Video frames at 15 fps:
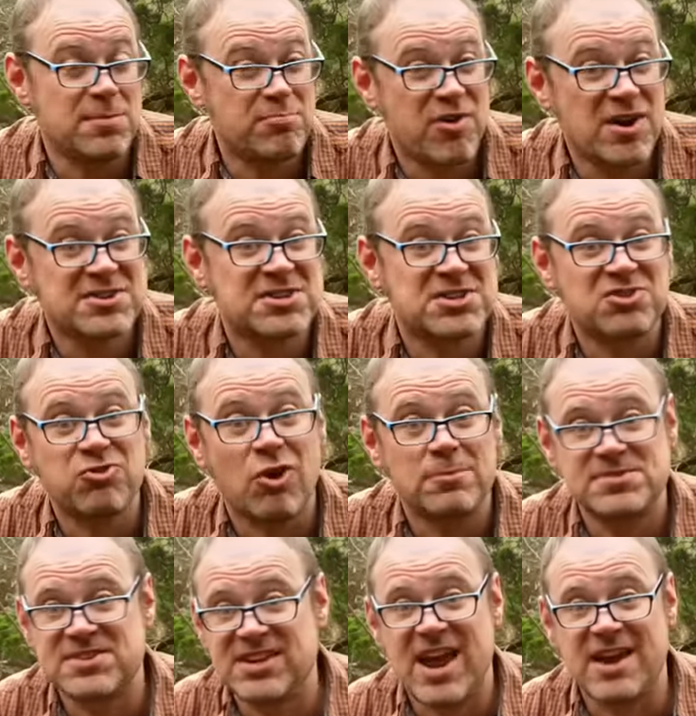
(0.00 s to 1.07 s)
and precious
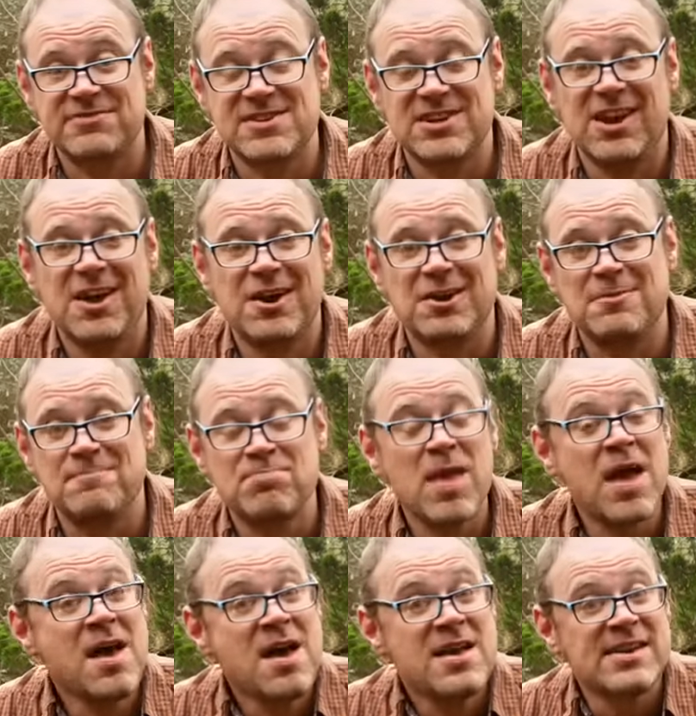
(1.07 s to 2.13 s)
crops are left alone.
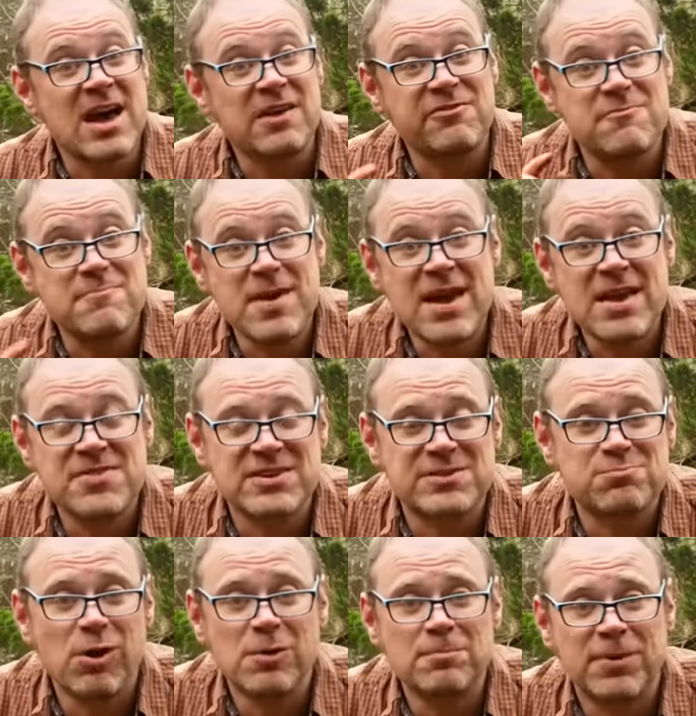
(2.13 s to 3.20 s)
Now for me, there's
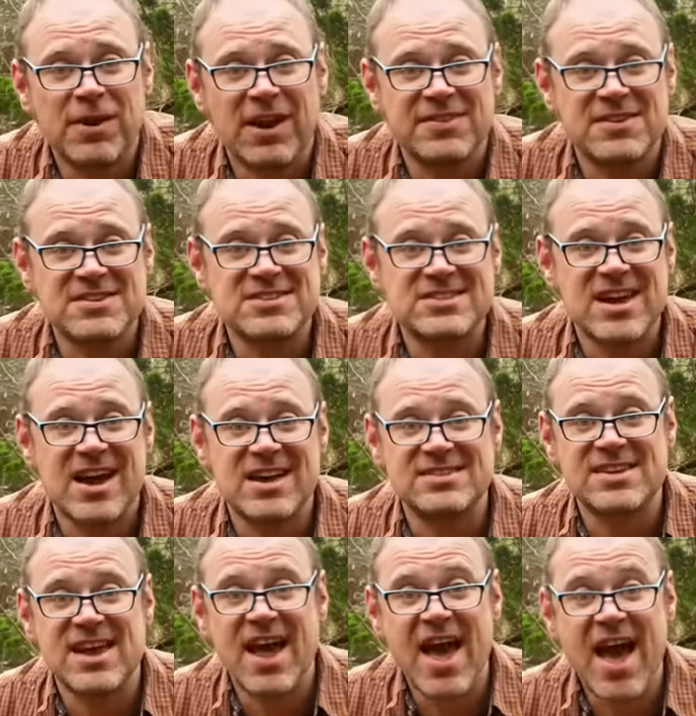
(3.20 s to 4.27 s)
one plant that
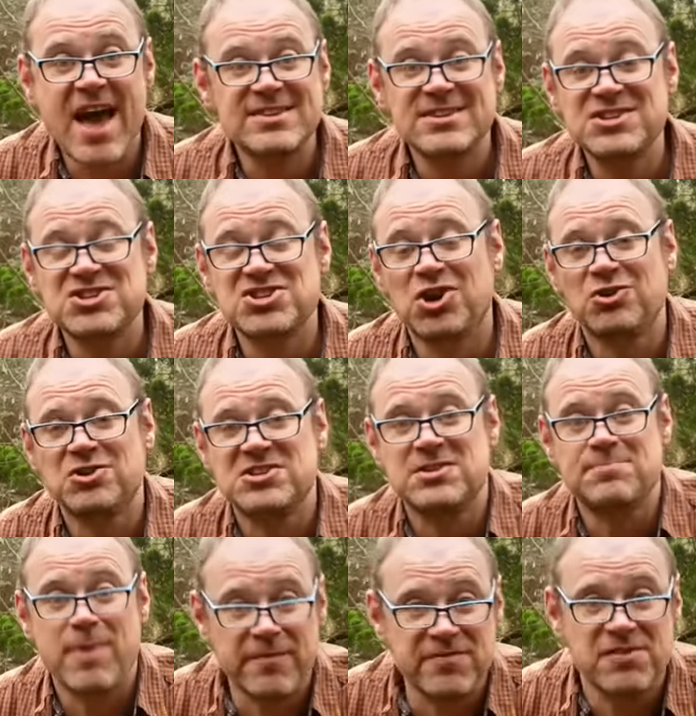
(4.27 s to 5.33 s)
stands head and shoulders
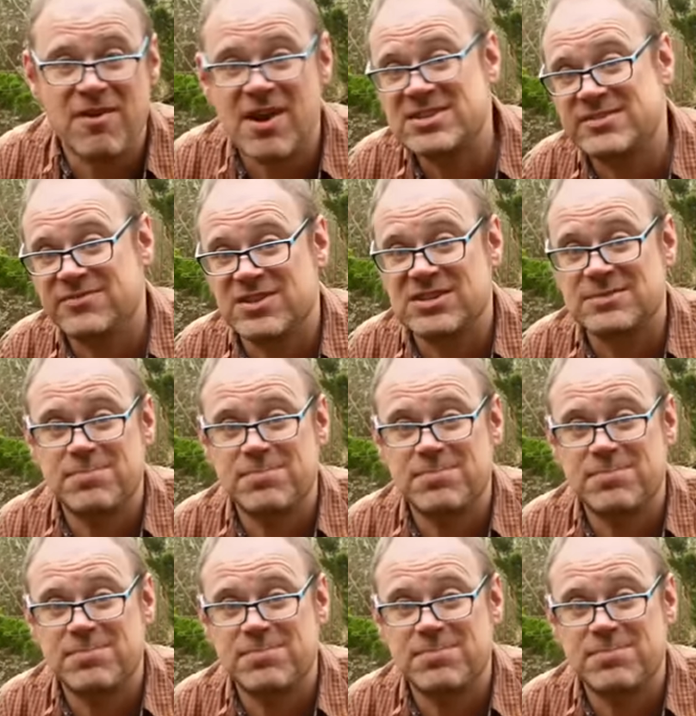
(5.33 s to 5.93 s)
above the rest for this